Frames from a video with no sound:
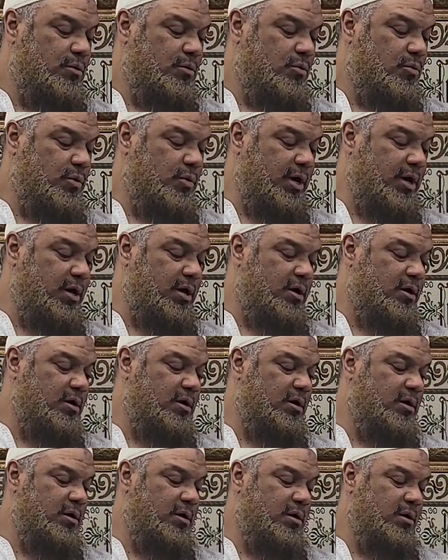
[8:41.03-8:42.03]

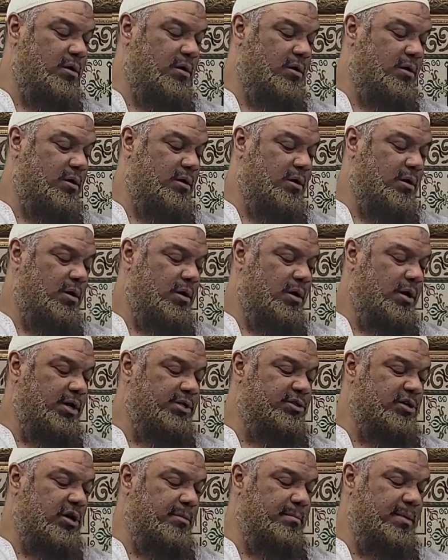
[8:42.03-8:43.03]
Where
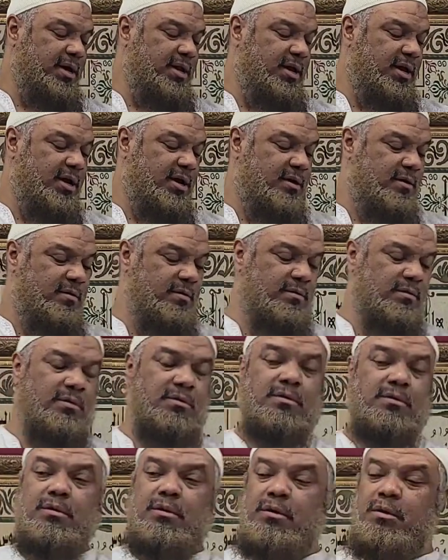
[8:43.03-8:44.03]
is our media?
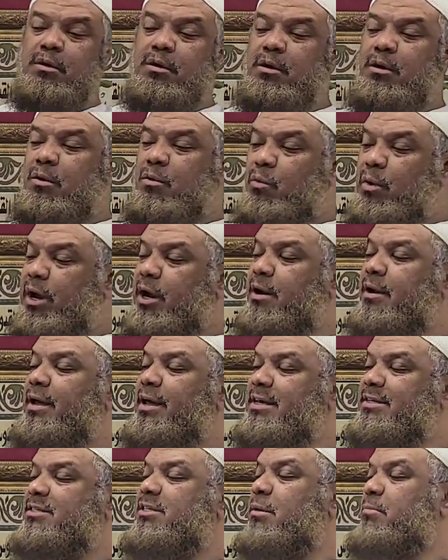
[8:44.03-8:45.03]
Where
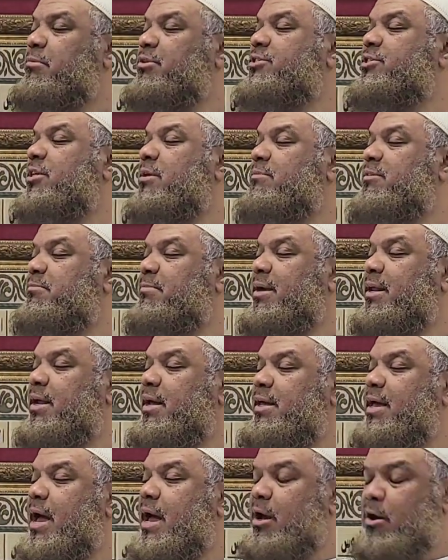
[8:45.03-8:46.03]
is the Muslims'
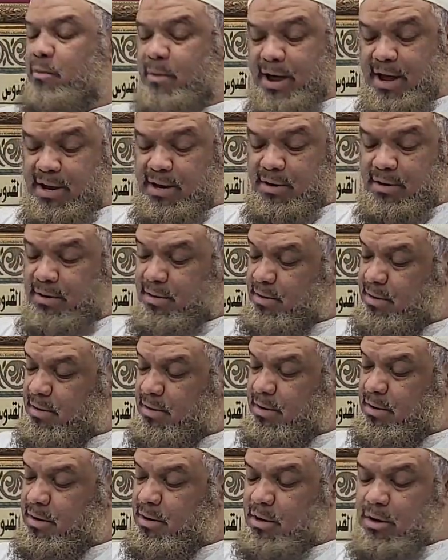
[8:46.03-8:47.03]
media, Ya Ikhwan?
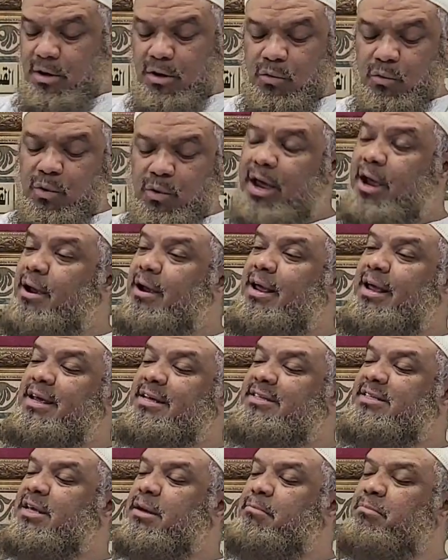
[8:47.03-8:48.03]
Where
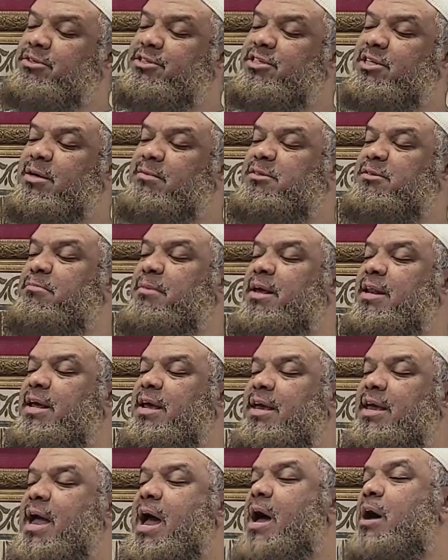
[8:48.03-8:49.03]
is the Muslims'
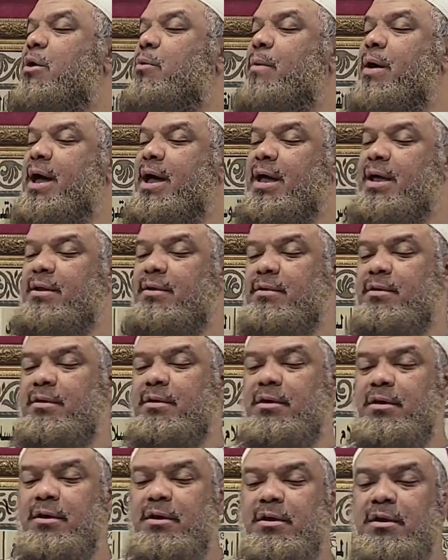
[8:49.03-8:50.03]
media, Ya Ikhwan?
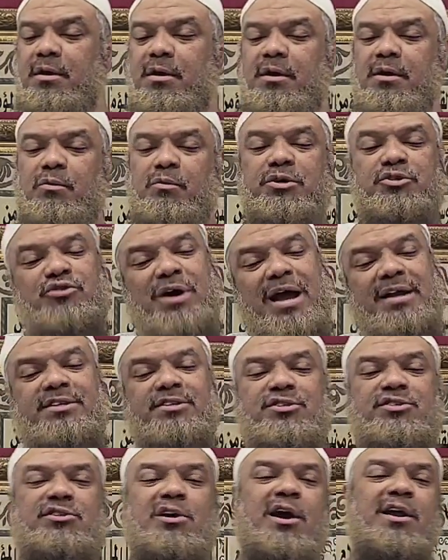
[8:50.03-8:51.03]
We tried
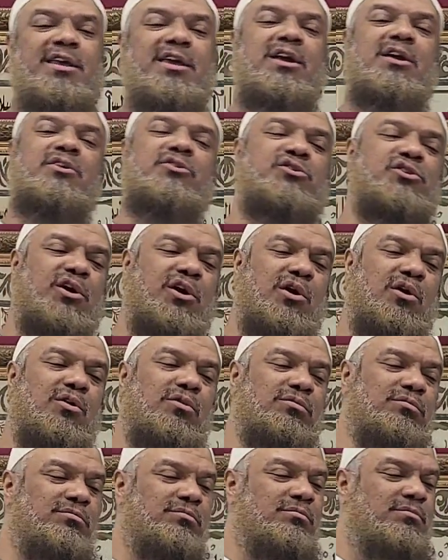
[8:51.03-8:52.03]
to start years
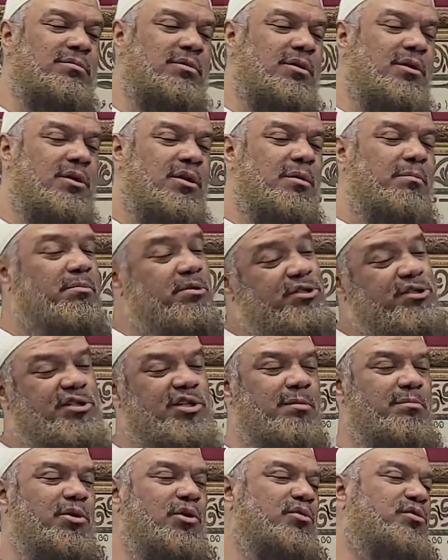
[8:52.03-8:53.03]
ago,
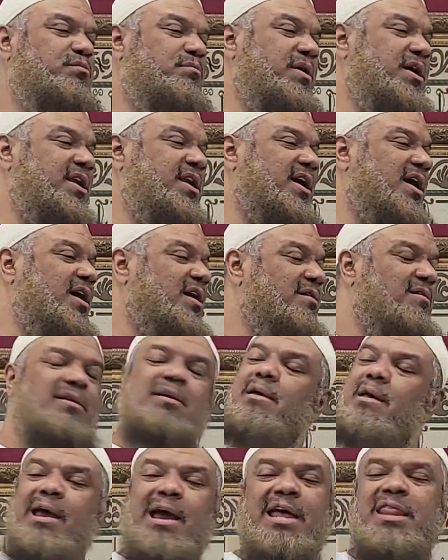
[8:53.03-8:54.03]
Muslim youth media,
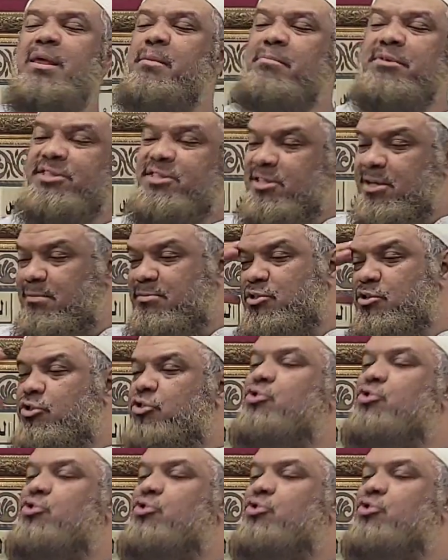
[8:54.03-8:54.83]
and the Muslims are